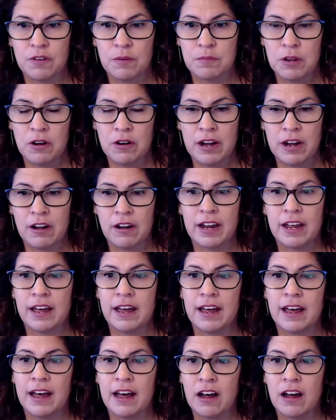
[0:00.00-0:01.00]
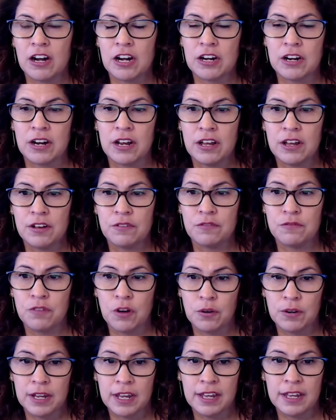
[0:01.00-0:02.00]
from your area are
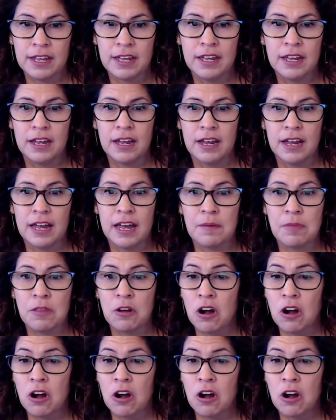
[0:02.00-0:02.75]
voting. And